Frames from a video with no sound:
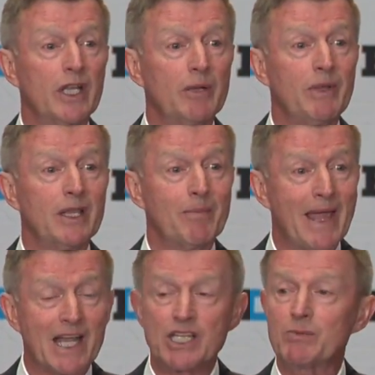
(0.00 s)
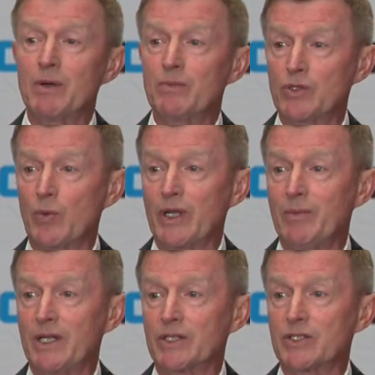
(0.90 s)
going to be the maximum 20
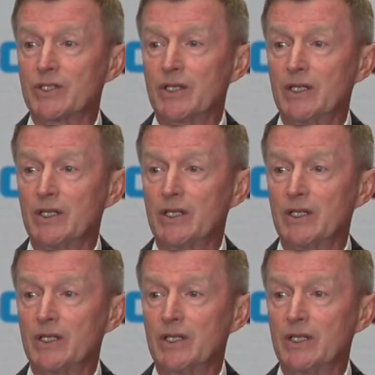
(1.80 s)
minutes.